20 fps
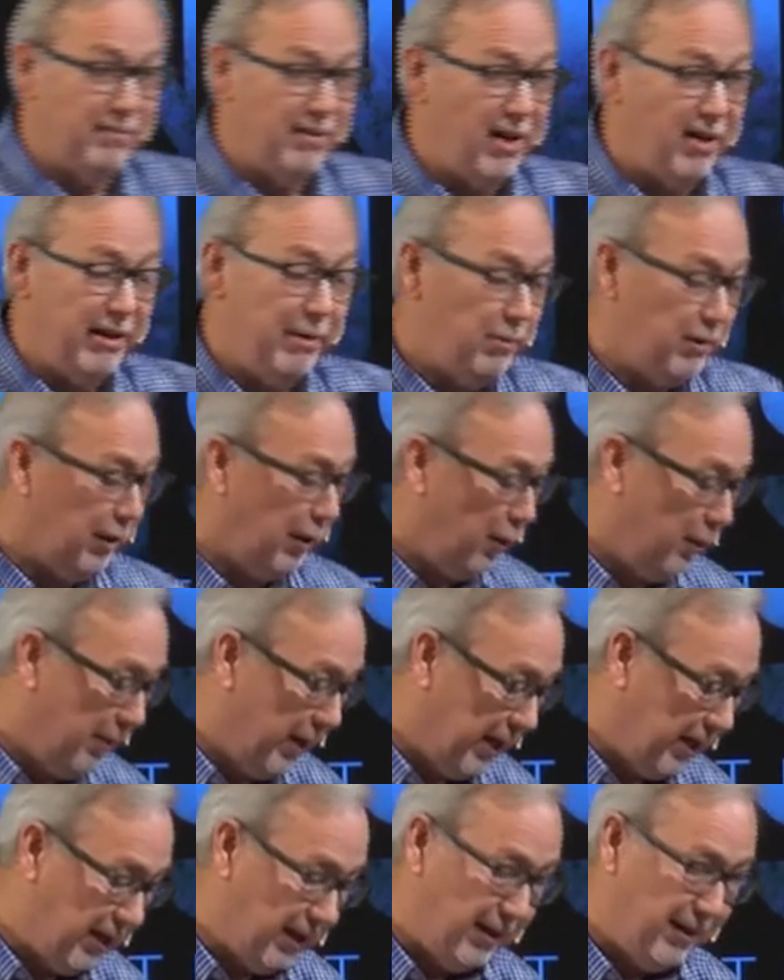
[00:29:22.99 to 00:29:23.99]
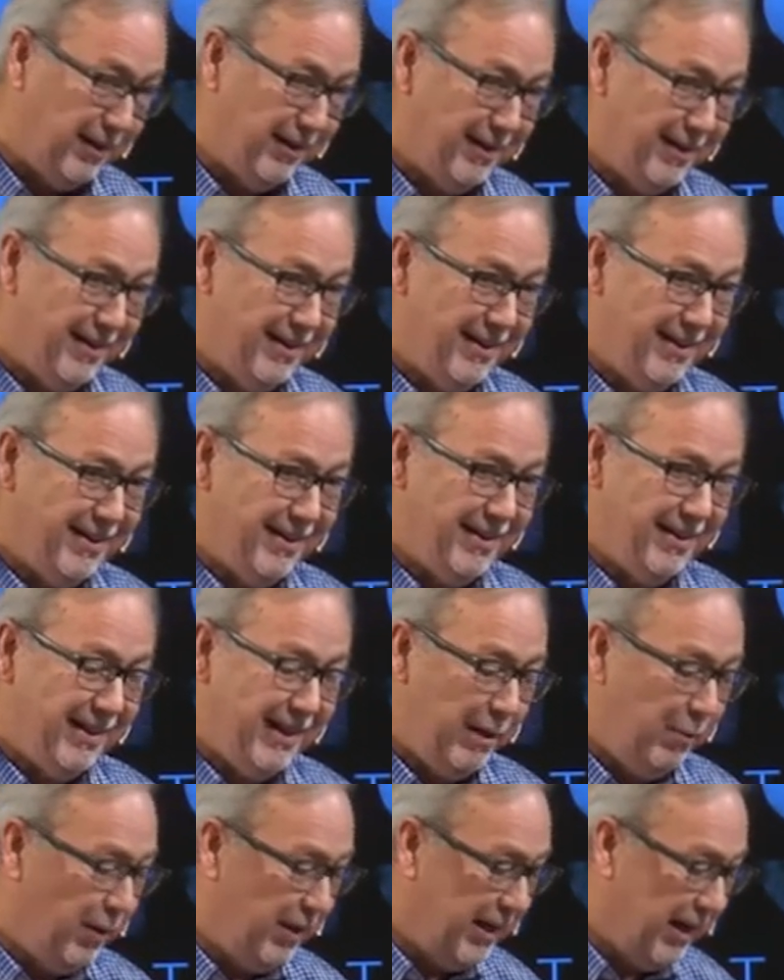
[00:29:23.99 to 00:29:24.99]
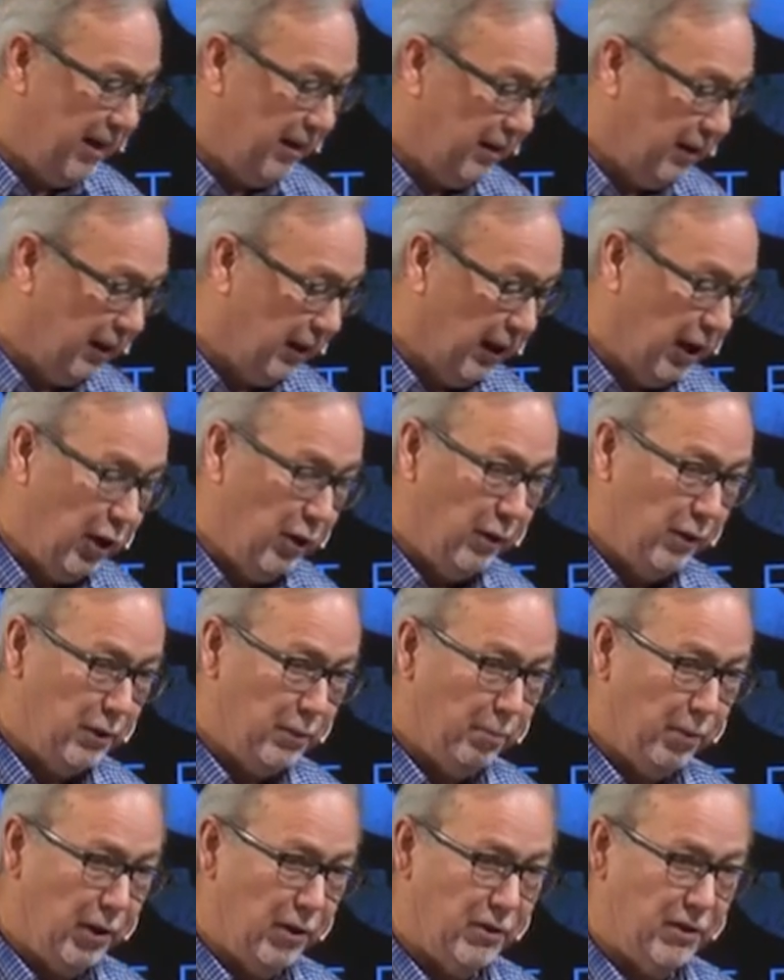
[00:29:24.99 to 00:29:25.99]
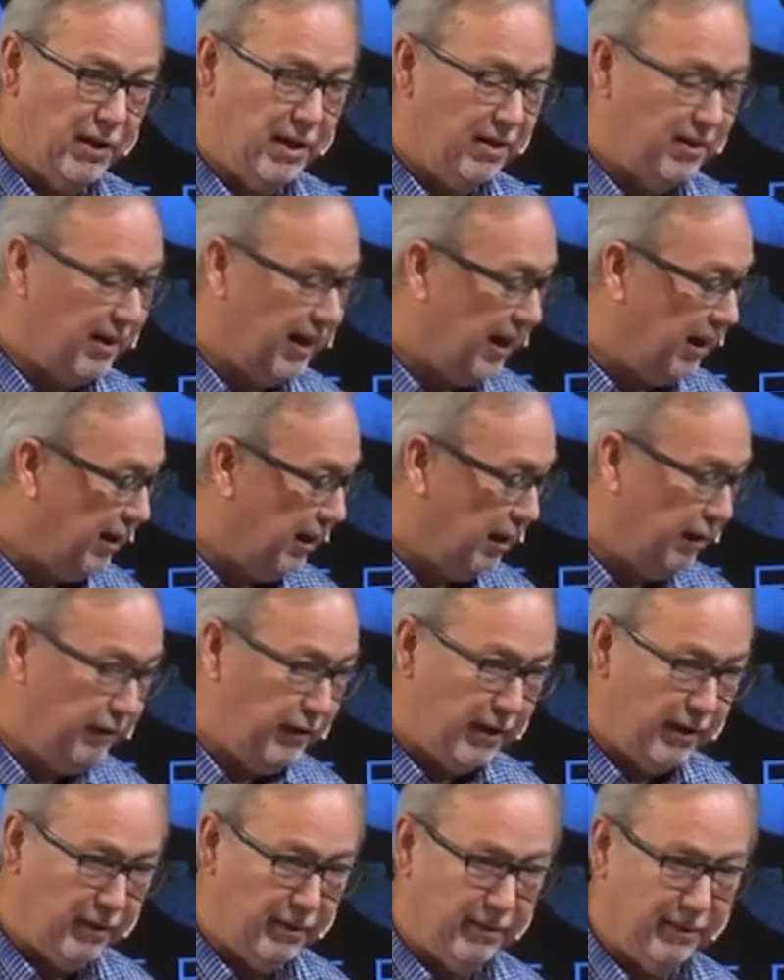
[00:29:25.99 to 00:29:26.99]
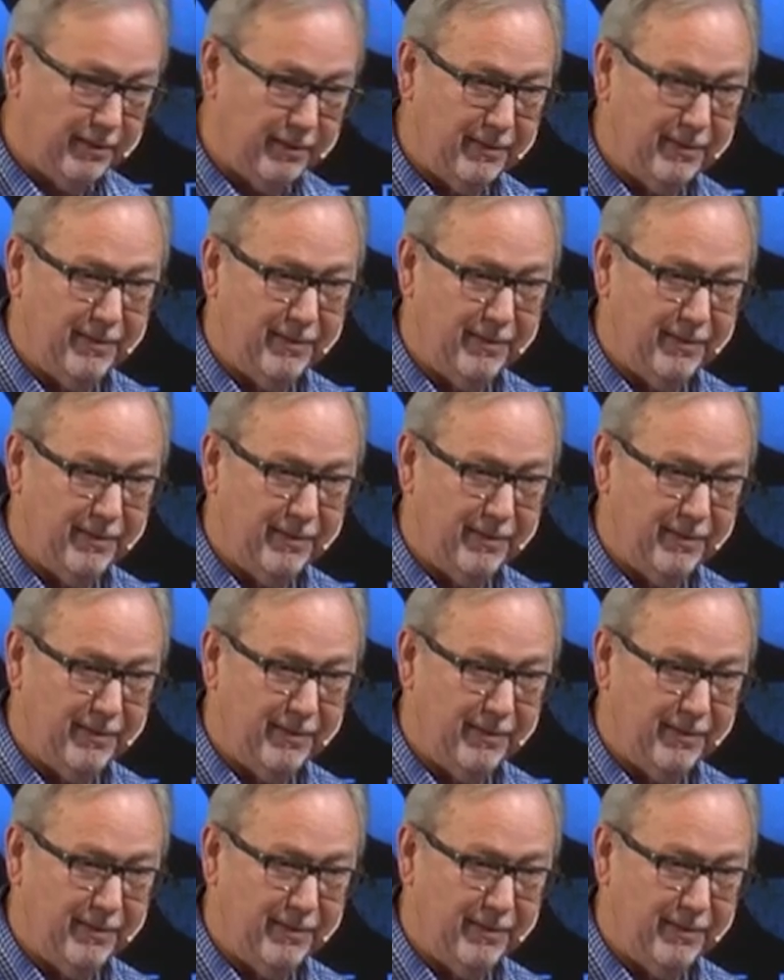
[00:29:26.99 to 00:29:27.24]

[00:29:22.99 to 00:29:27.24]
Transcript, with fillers: No, he was low minded. He went down to the lowest person and said, I love you.